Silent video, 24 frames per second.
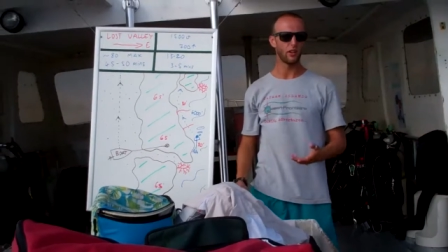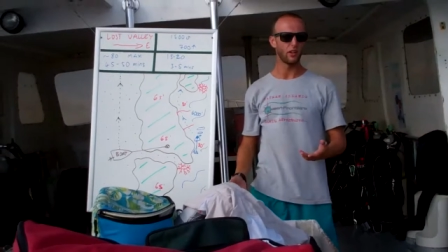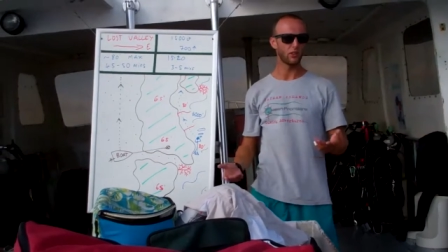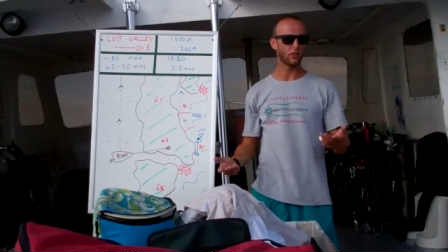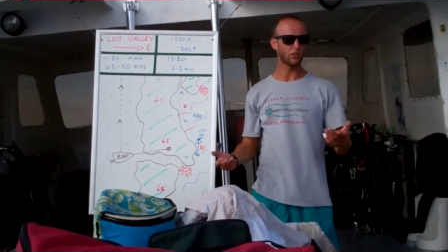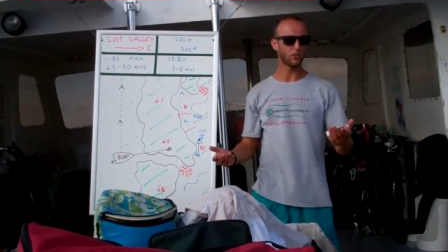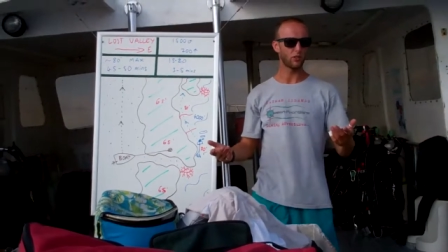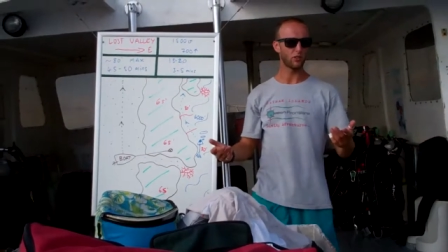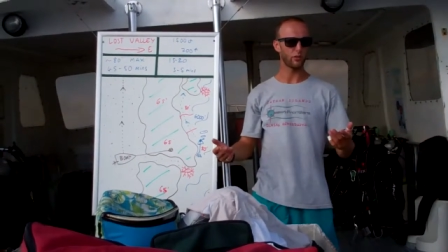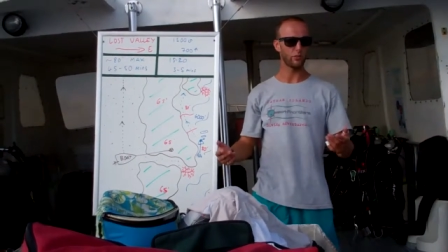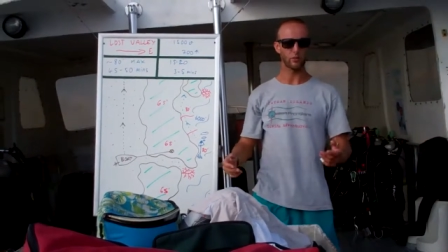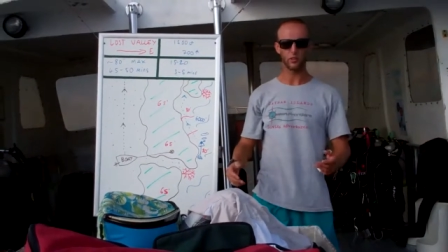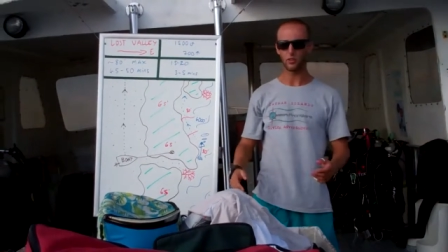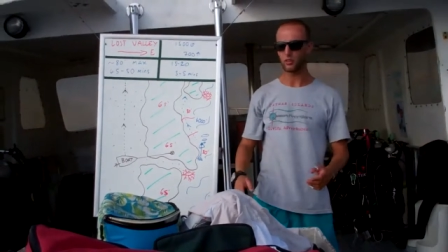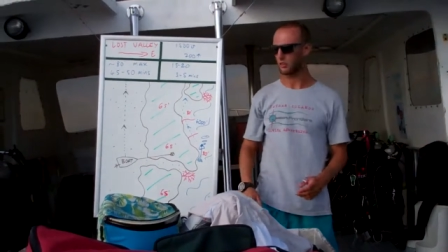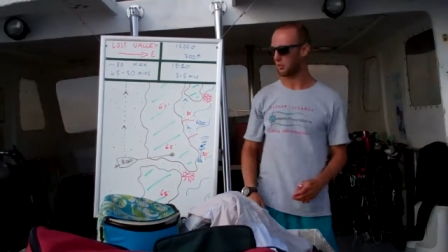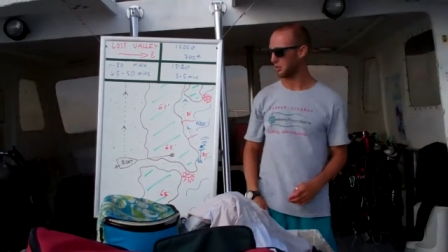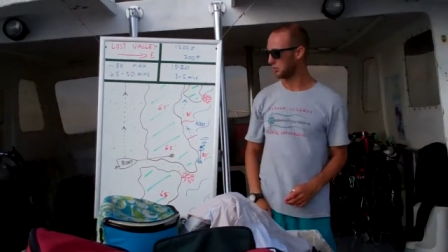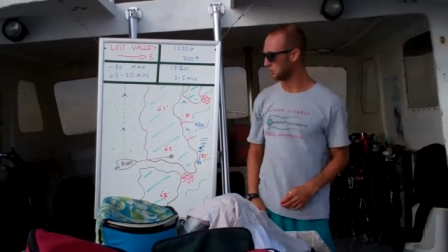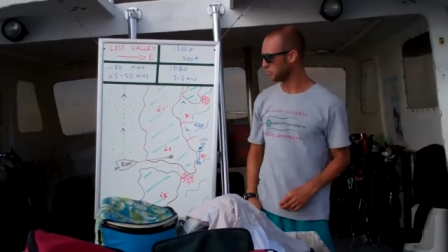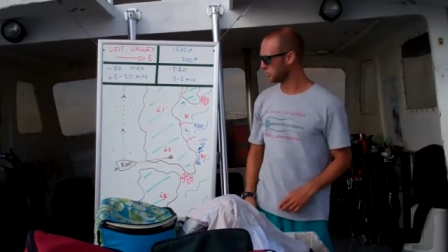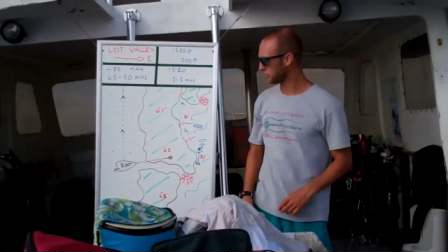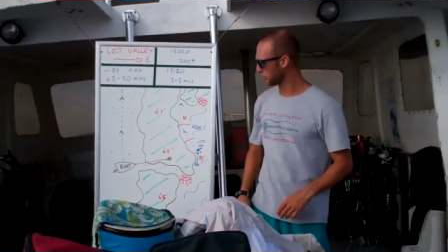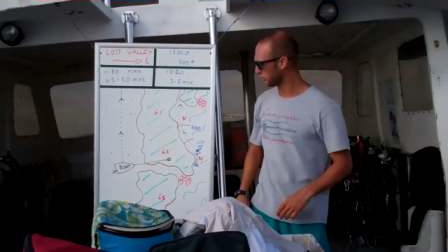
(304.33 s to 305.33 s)
it's kind of a
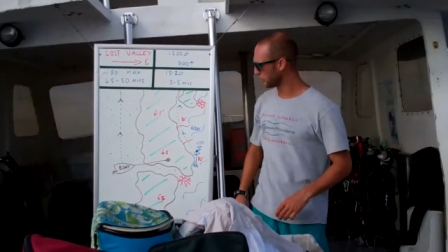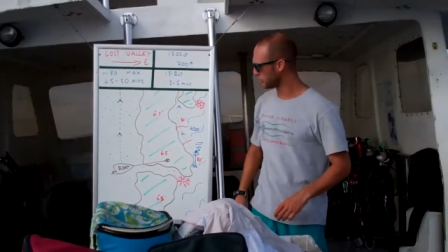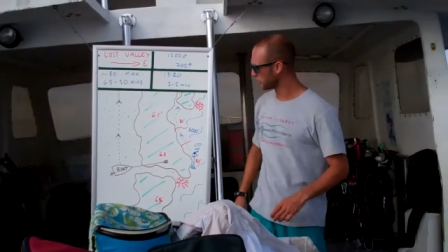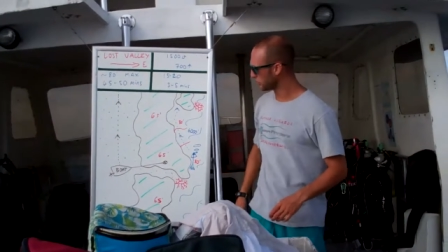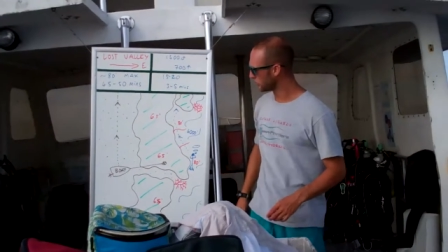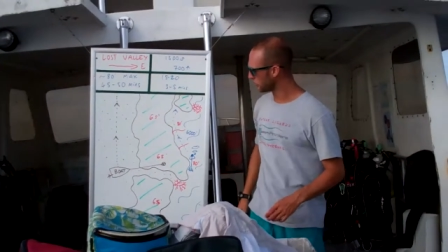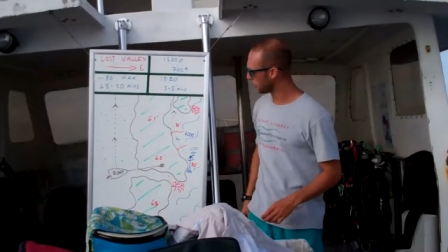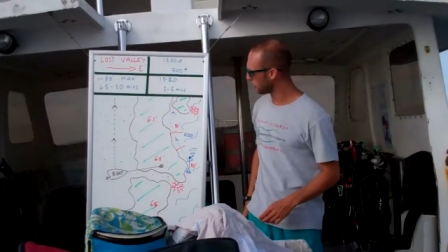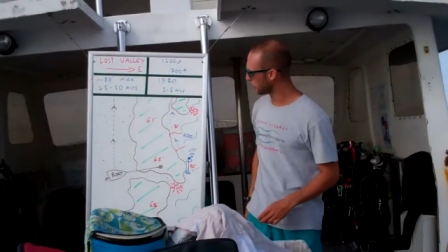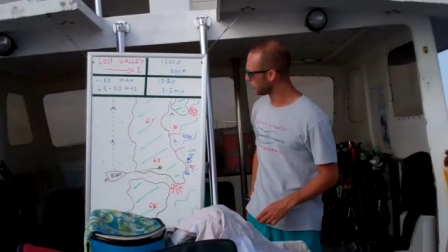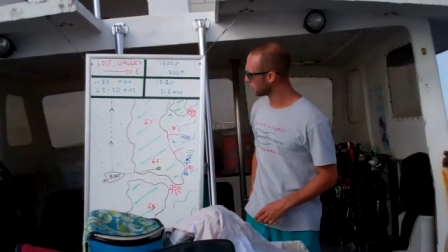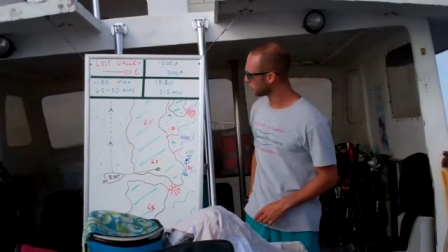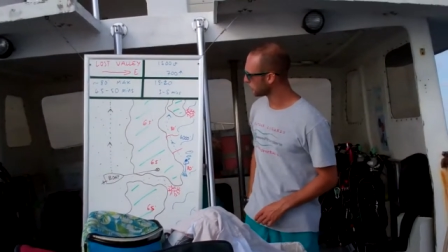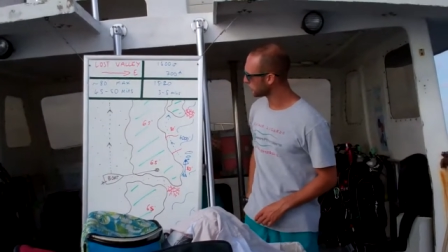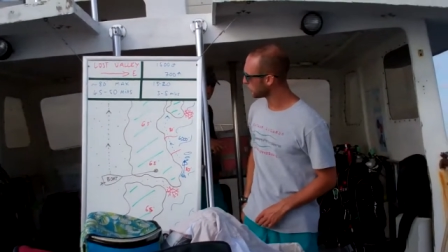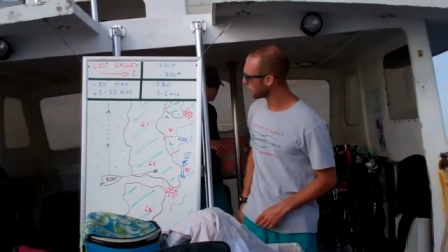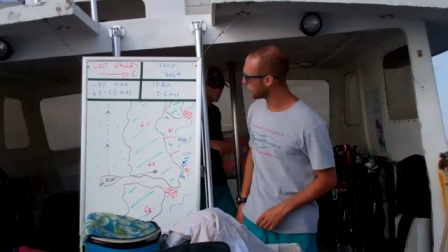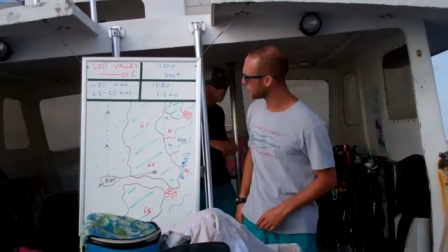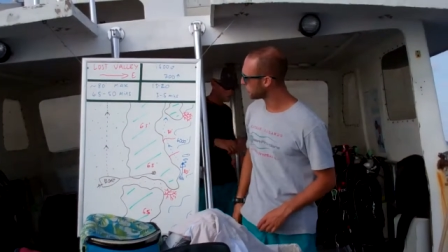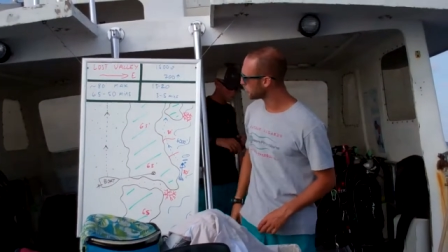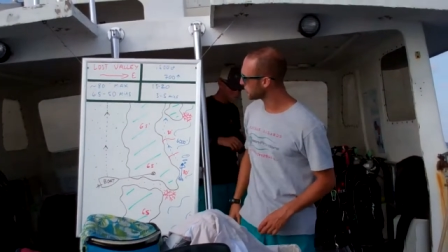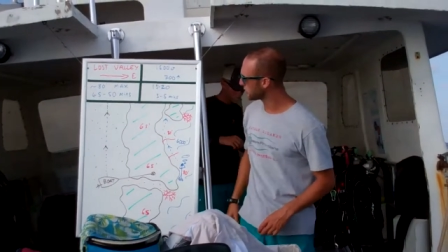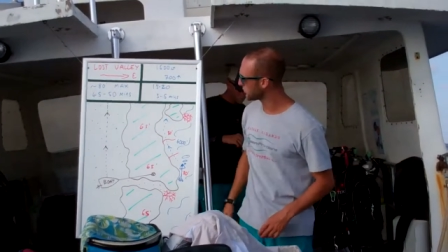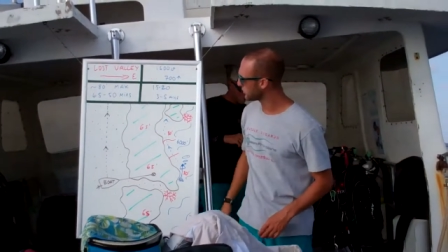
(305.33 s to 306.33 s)
new thing for you guys.
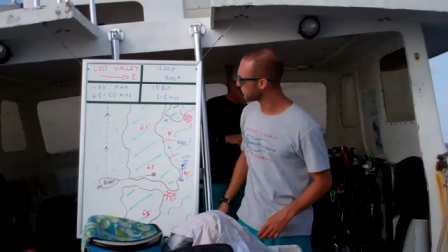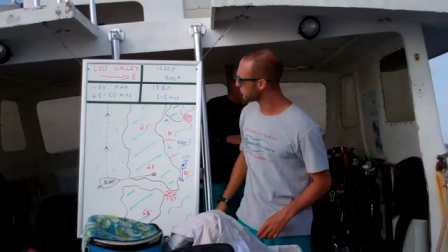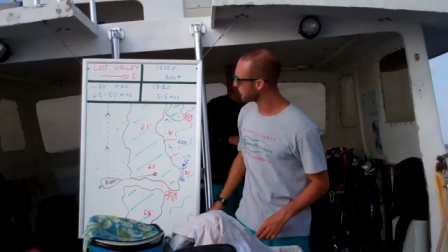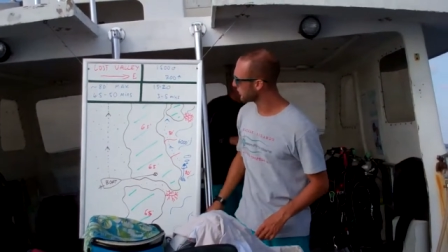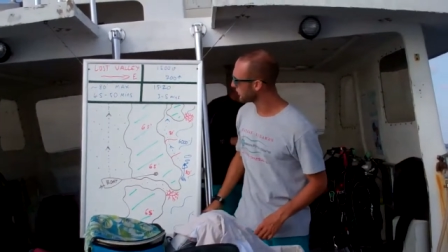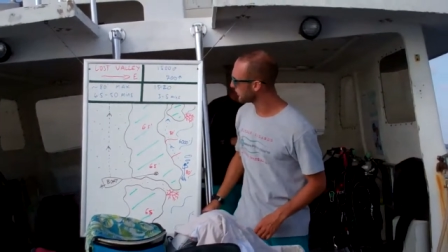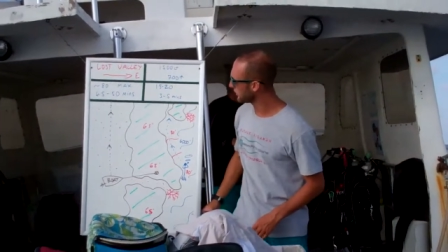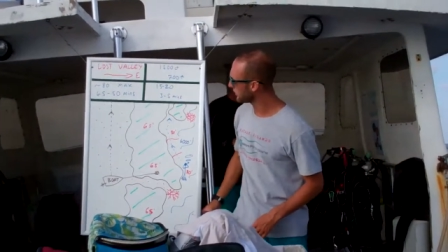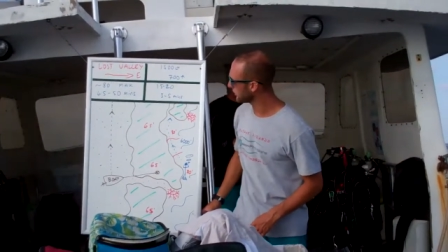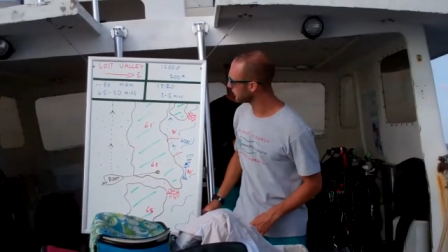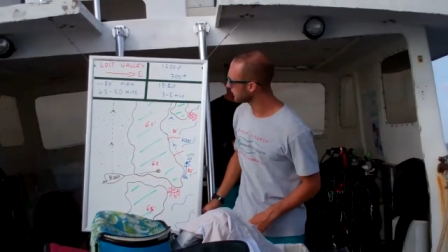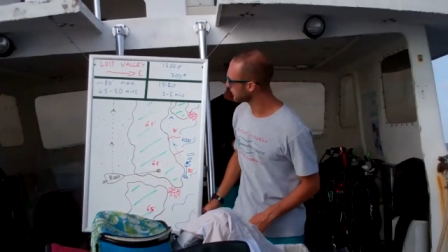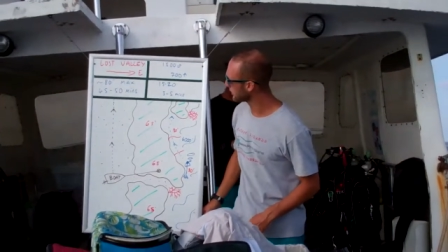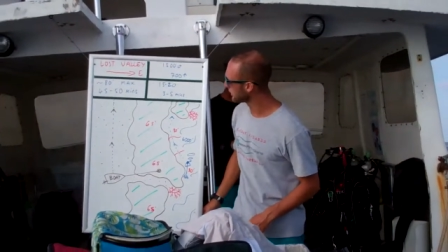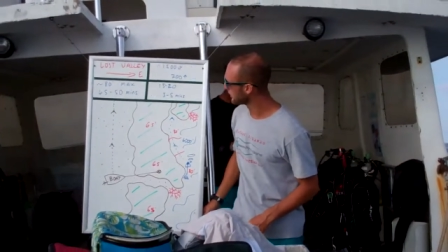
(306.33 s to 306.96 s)
It should be pretty good.